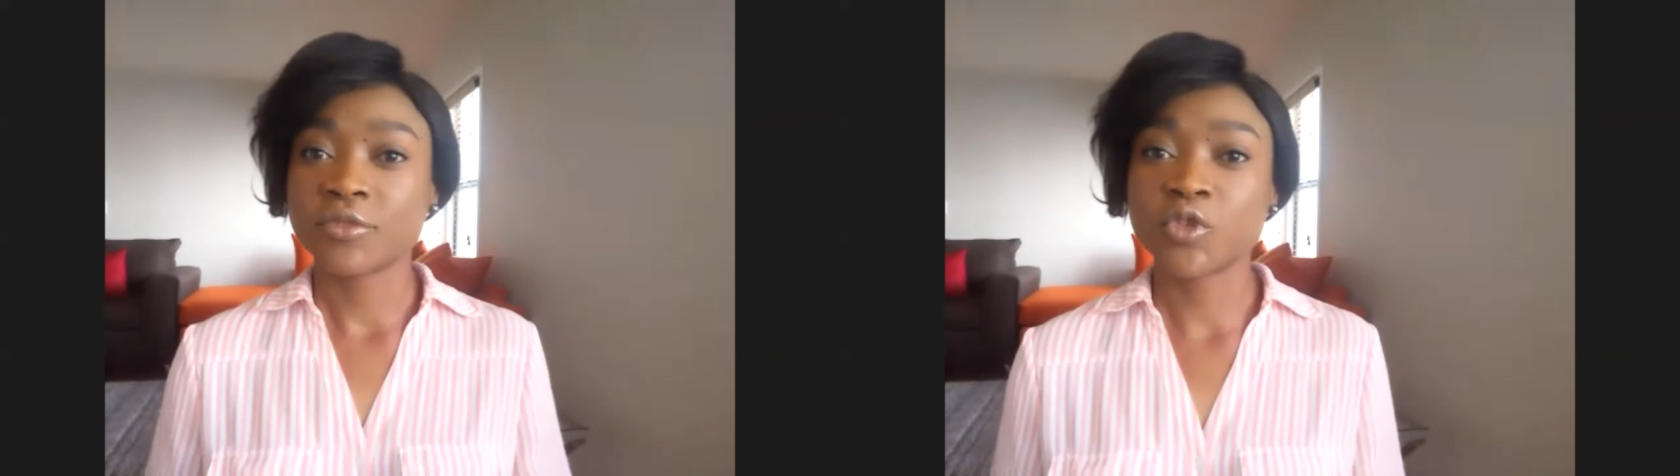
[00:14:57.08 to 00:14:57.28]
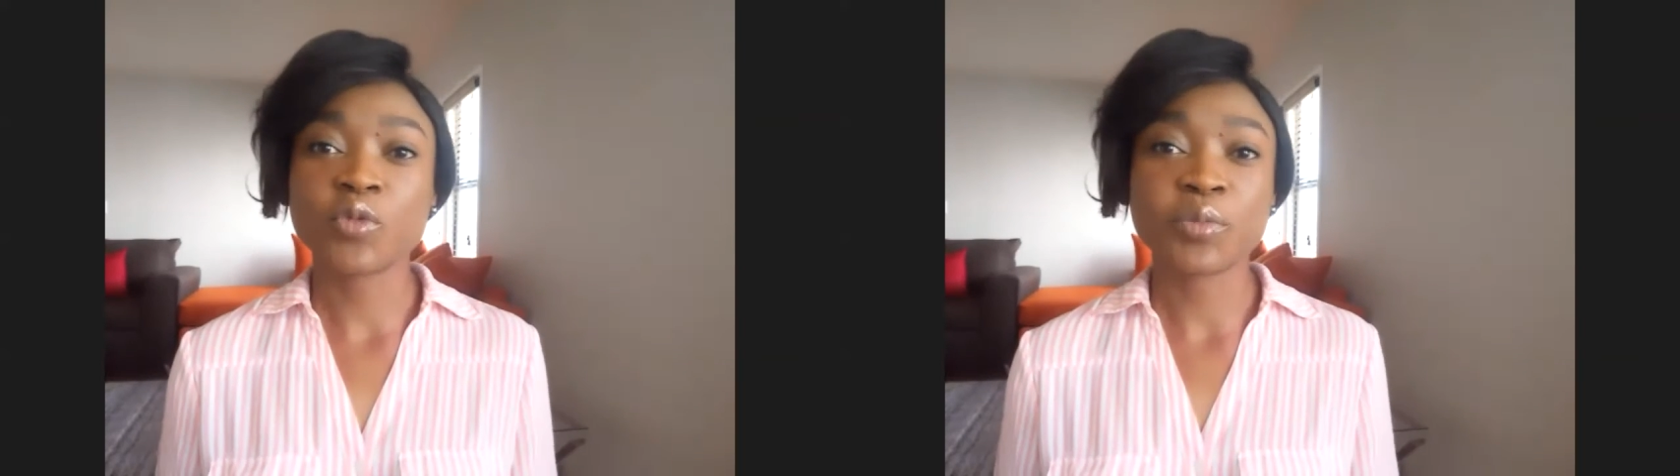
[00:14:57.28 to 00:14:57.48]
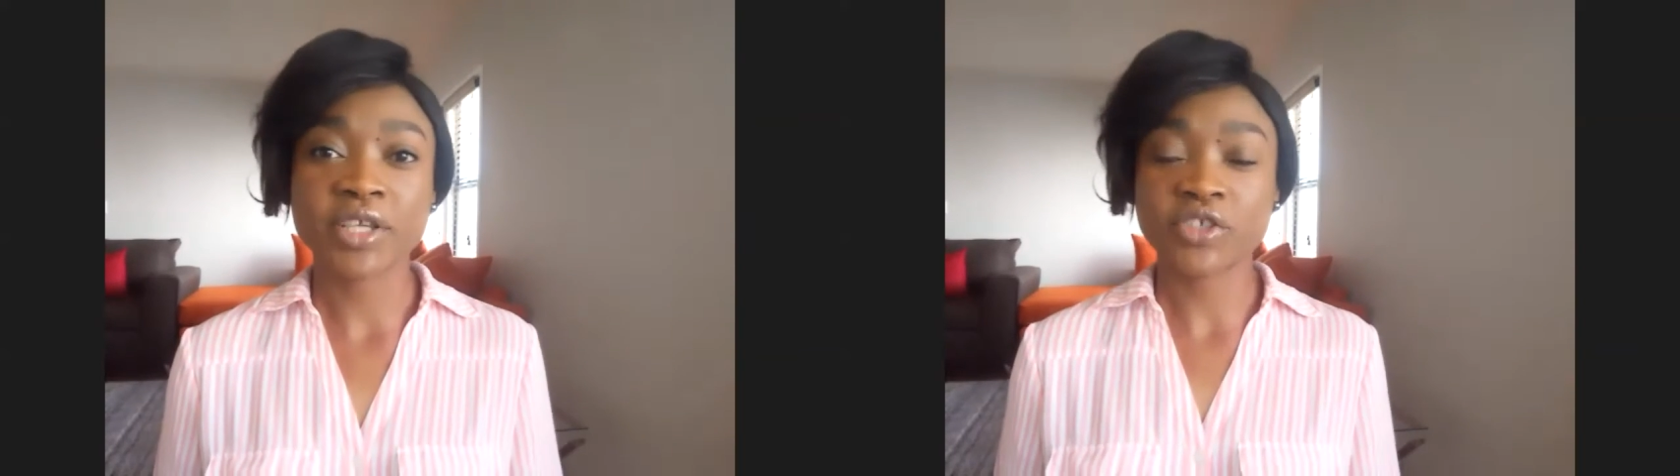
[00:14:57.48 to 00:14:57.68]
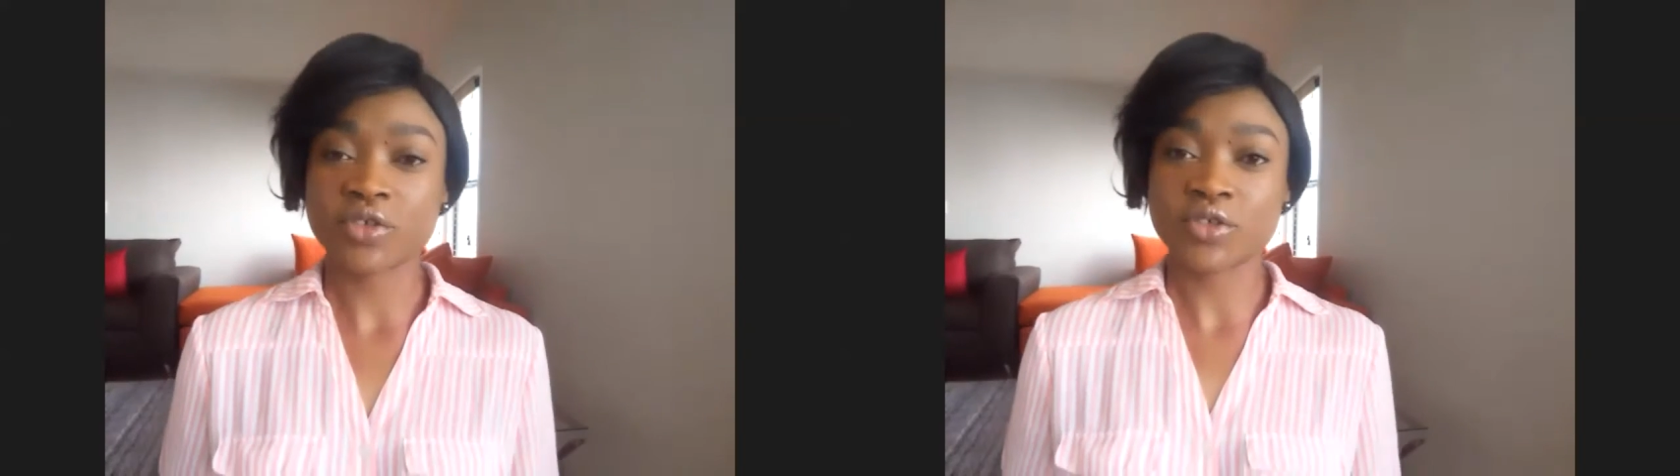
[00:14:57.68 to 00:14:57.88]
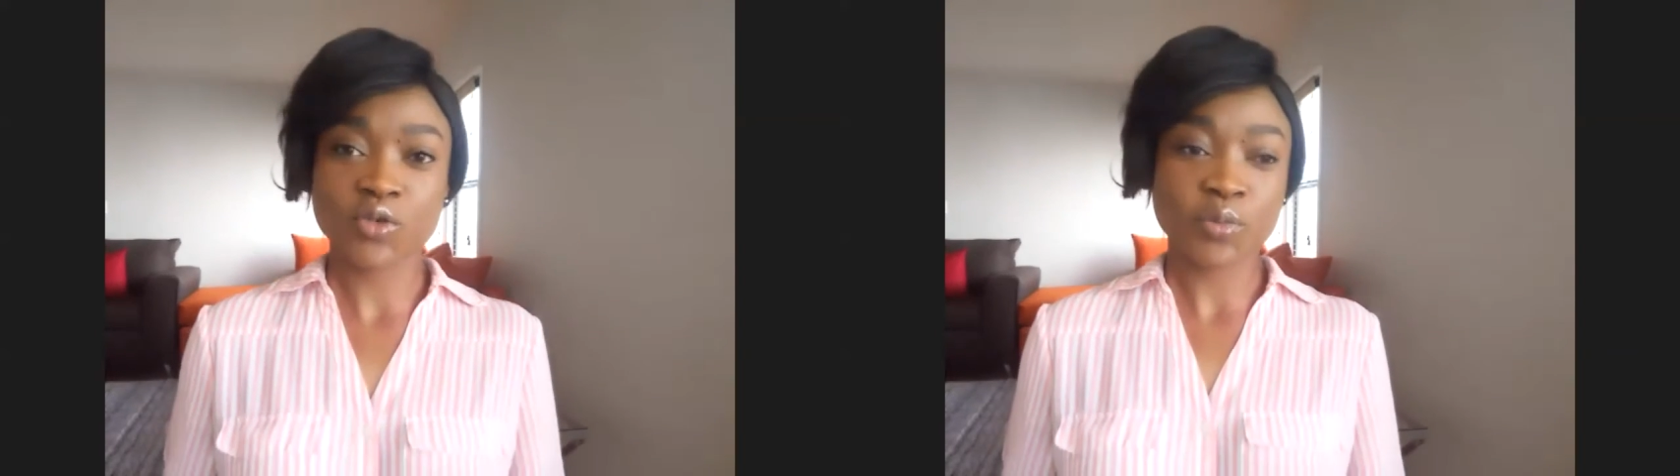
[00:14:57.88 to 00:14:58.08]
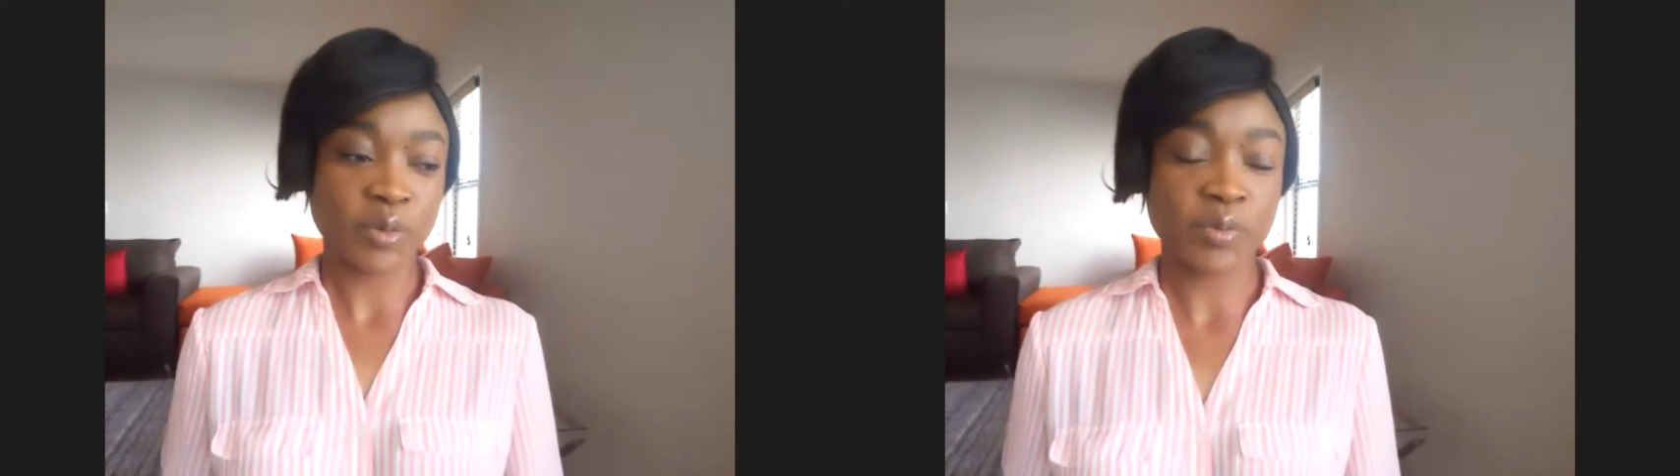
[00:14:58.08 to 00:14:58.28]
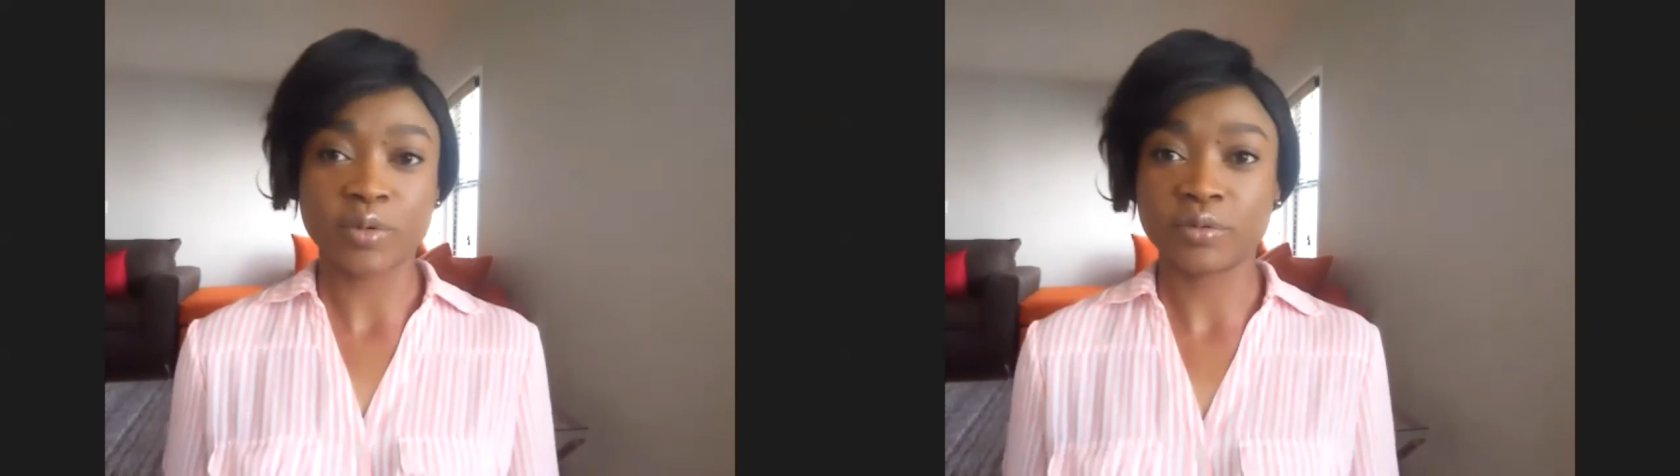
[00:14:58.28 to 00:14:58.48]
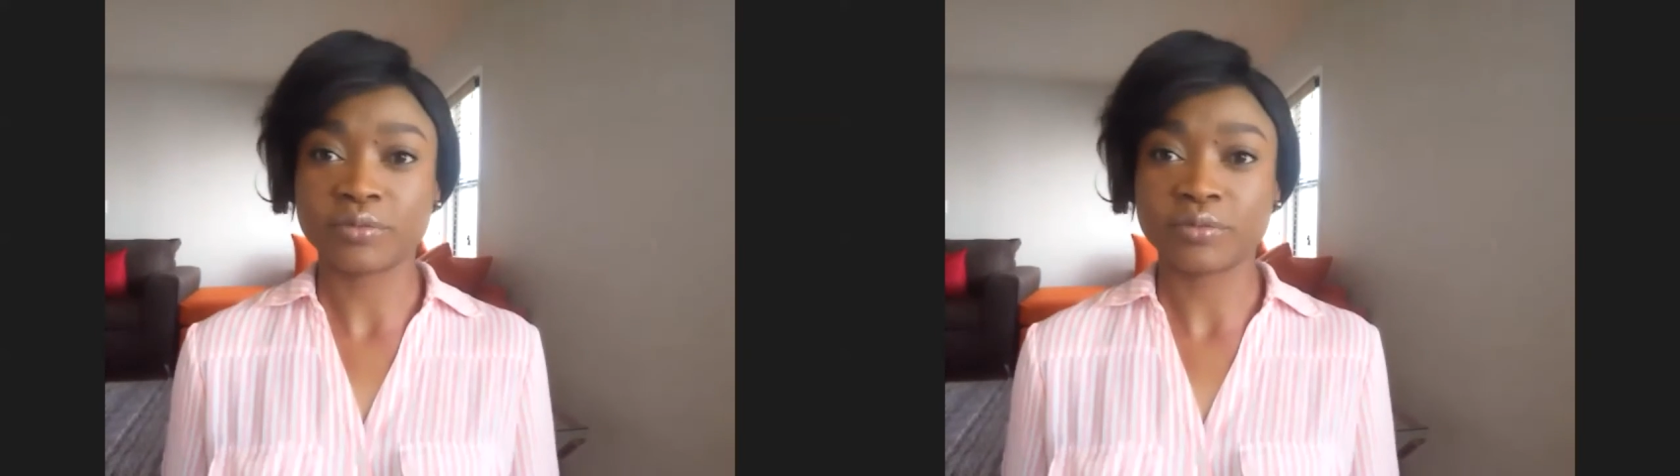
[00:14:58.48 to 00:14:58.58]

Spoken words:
Two pictures, two people